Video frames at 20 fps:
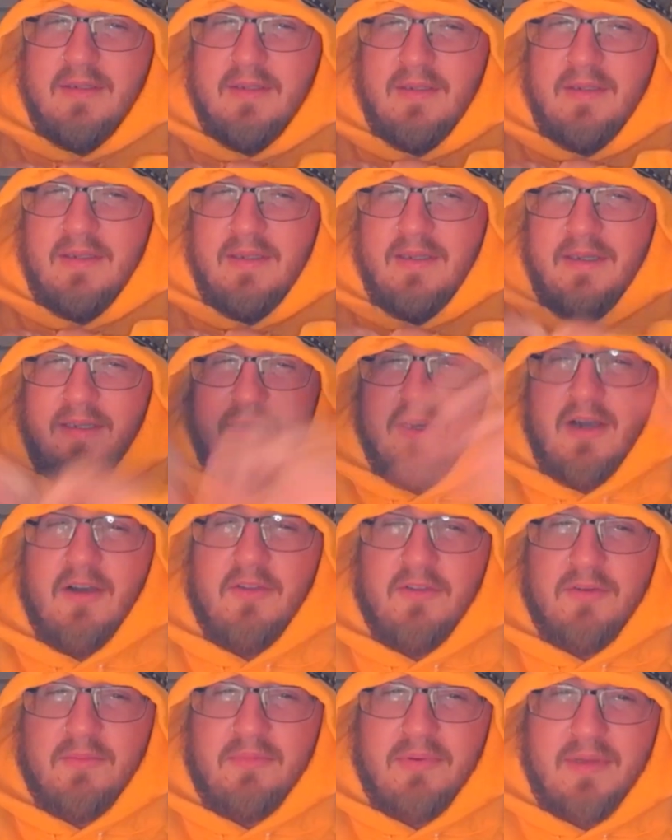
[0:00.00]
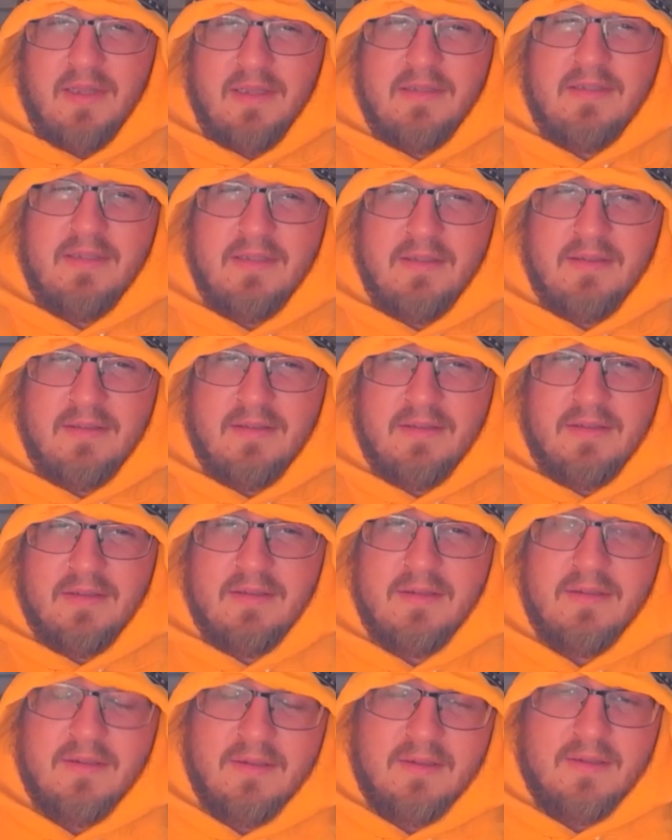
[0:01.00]
in other places,
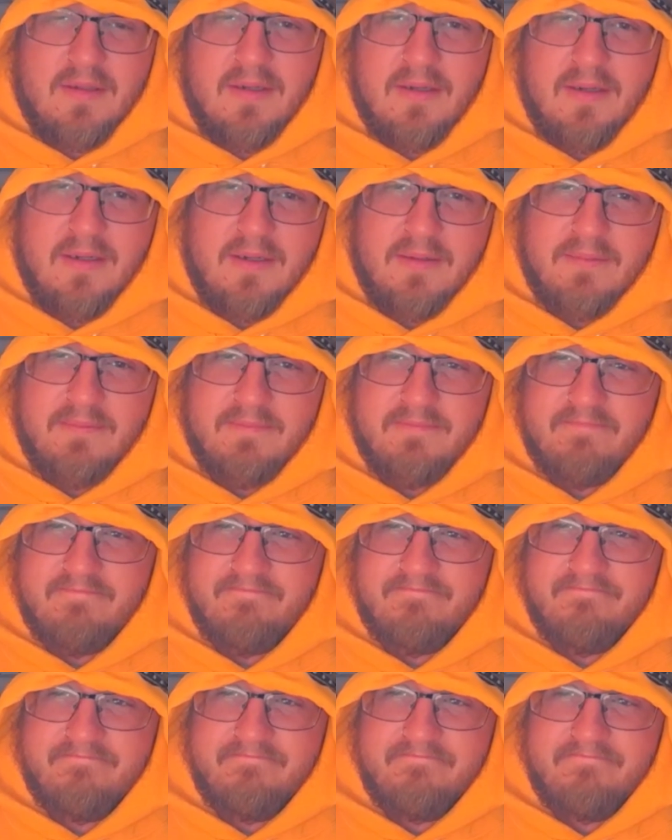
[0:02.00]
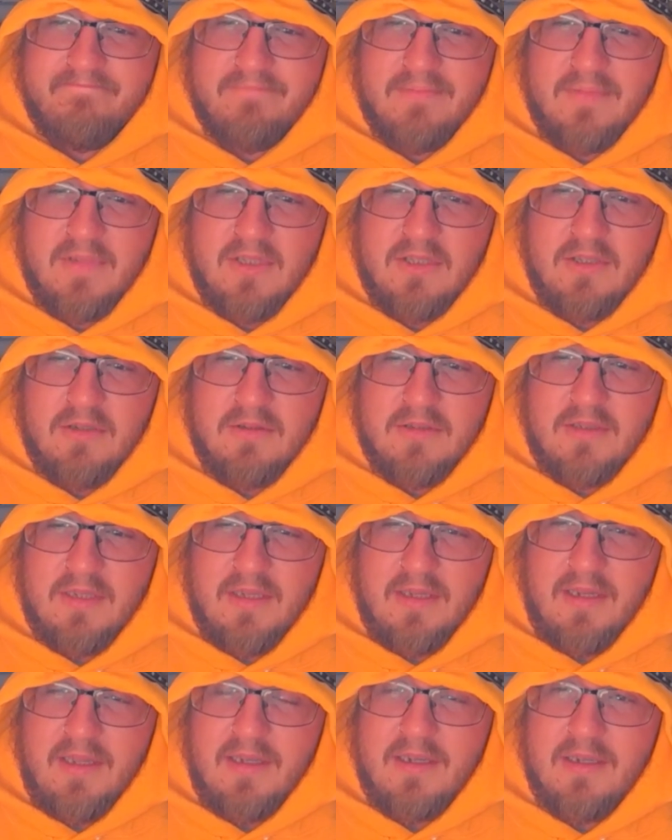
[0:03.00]
so it's
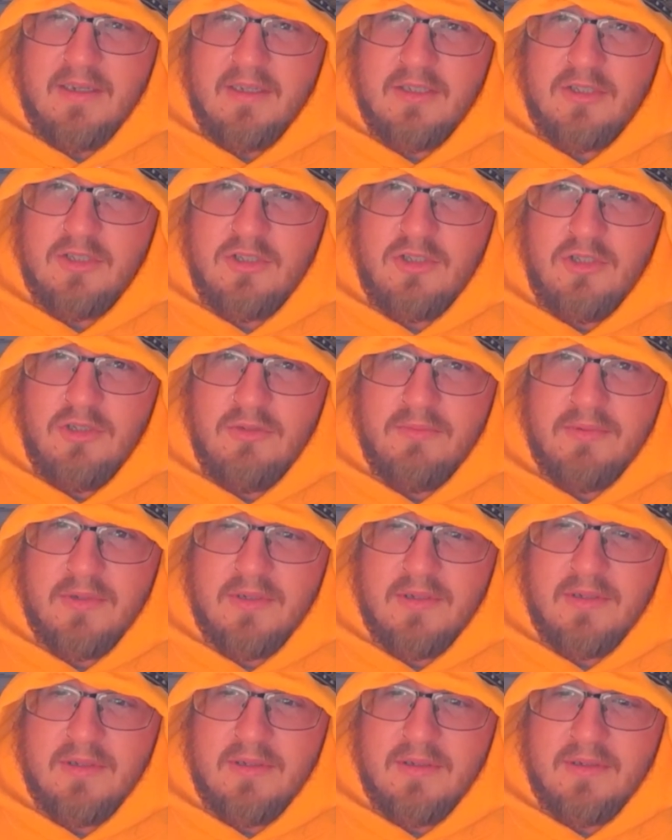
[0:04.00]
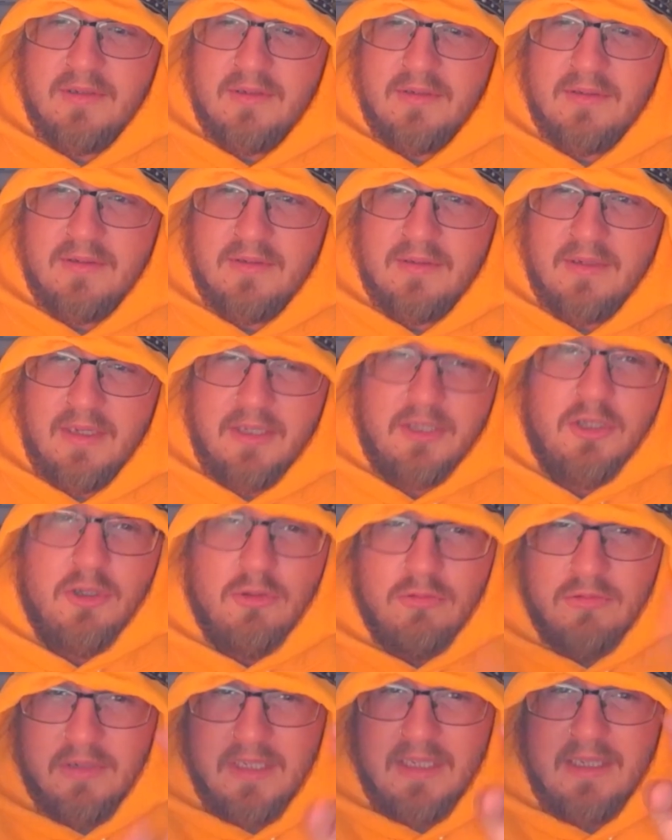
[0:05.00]
not like a super like
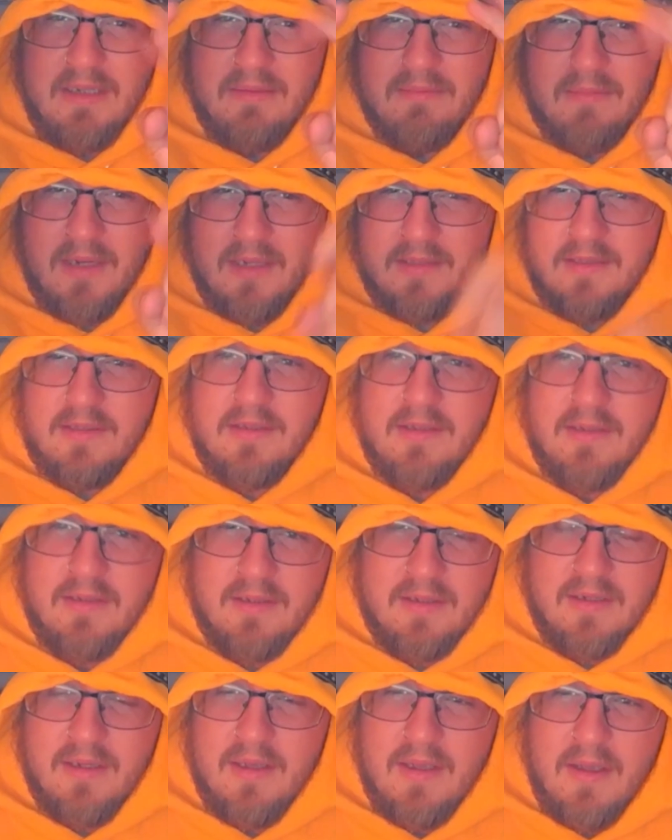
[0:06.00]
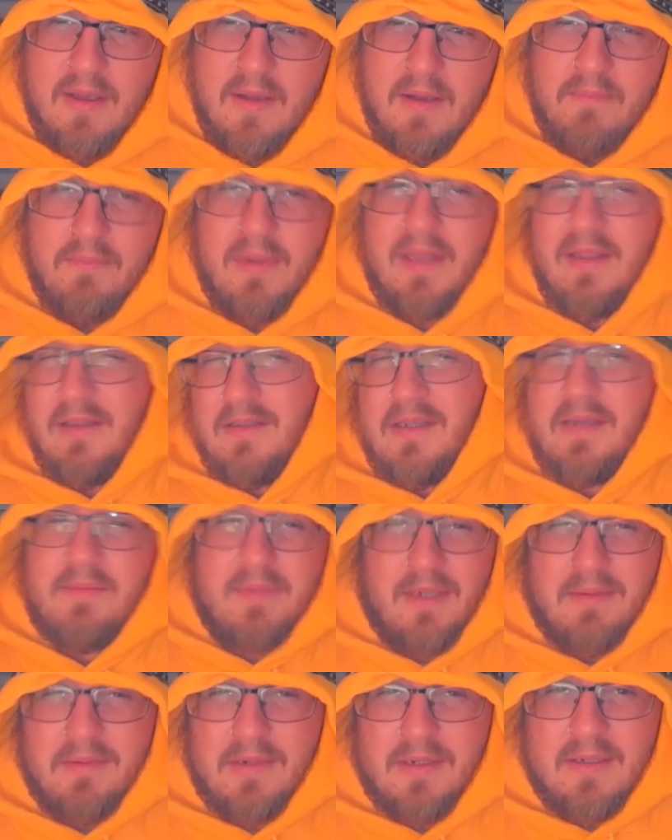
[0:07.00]
unique monster, but at the same
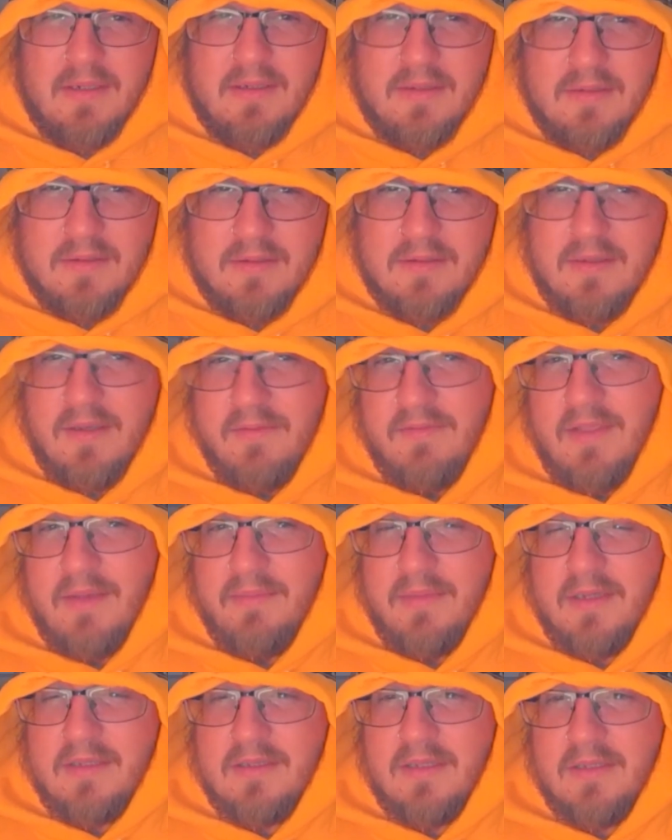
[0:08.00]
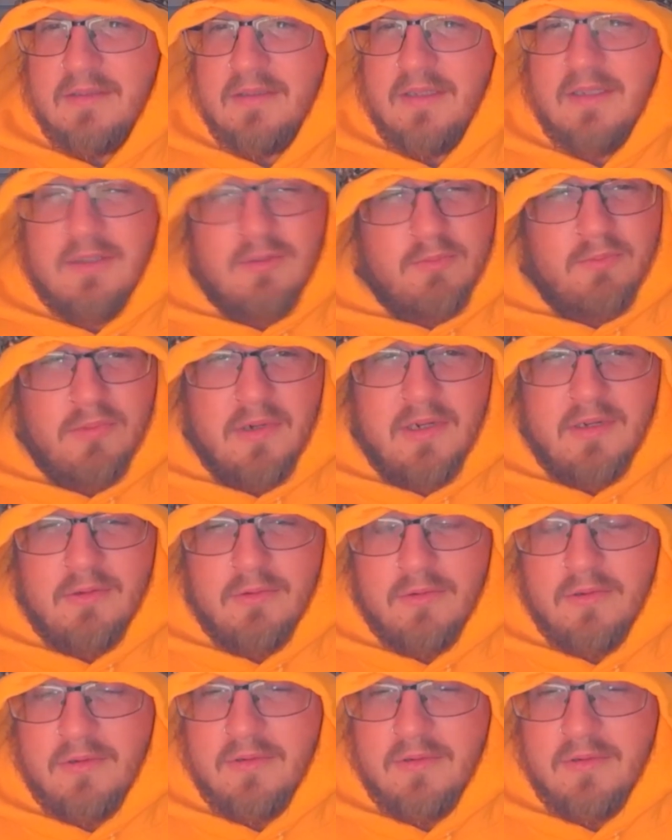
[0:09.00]
time it is, if that makes sense. It's pretty cool.